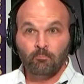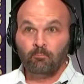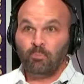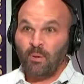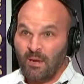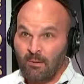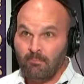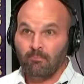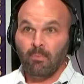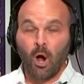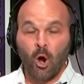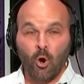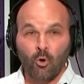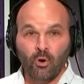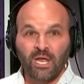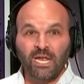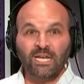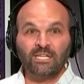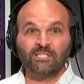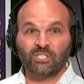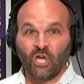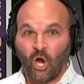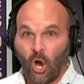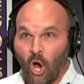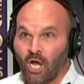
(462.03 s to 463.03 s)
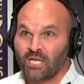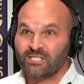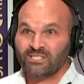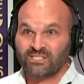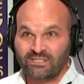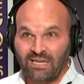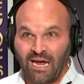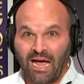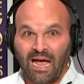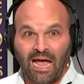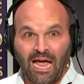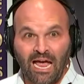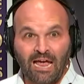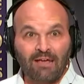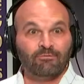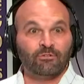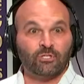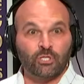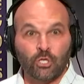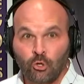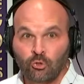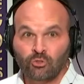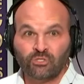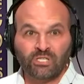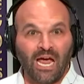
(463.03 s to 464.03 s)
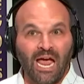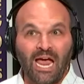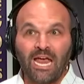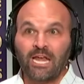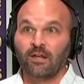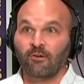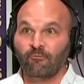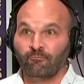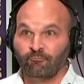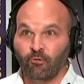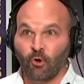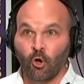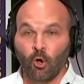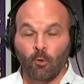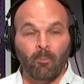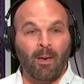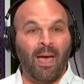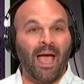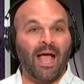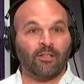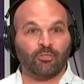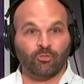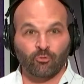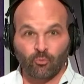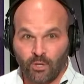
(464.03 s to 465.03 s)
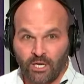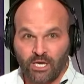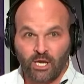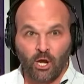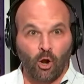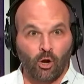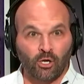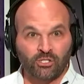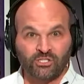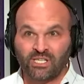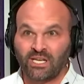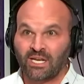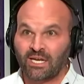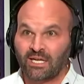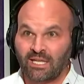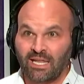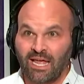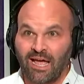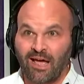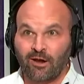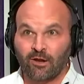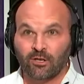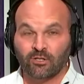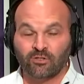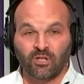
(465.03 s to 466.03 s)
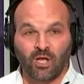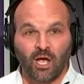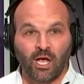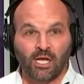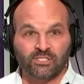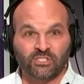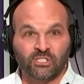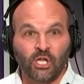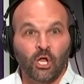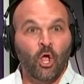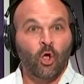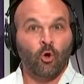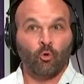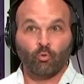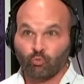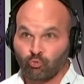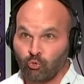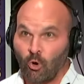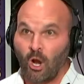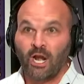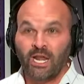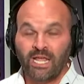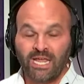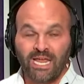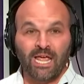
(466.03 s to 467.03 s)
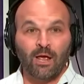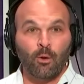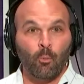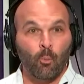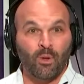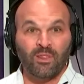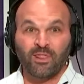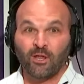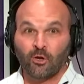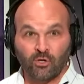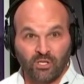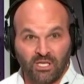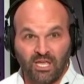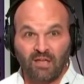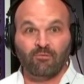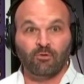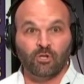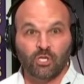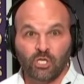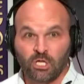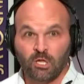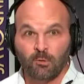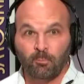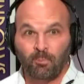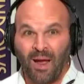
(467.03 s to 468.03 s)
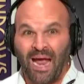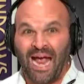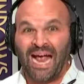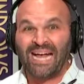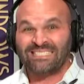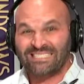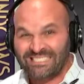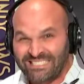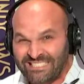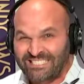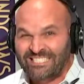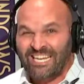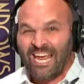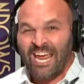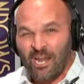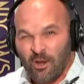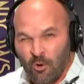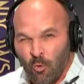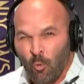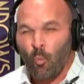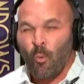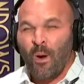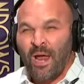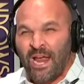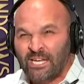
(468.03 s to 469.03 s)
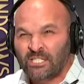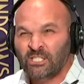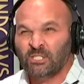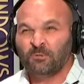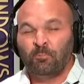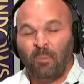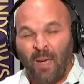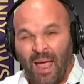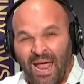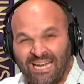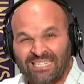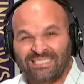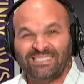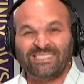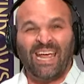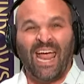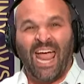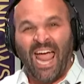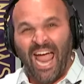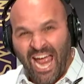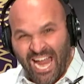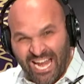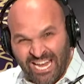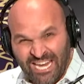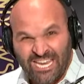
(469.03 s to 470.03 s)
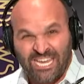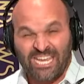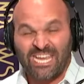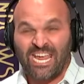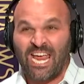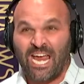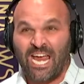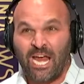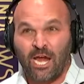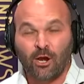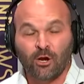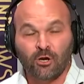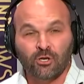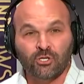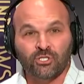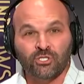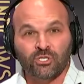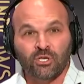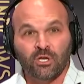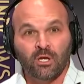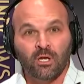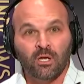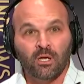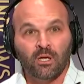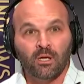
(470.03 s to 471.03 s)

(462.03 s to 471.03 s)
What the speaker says: bemoaning toss dive, too tight in a fullback, 3 yards in a cloud of dust, running it when they're giving you the pass? Didn't we spend 10 years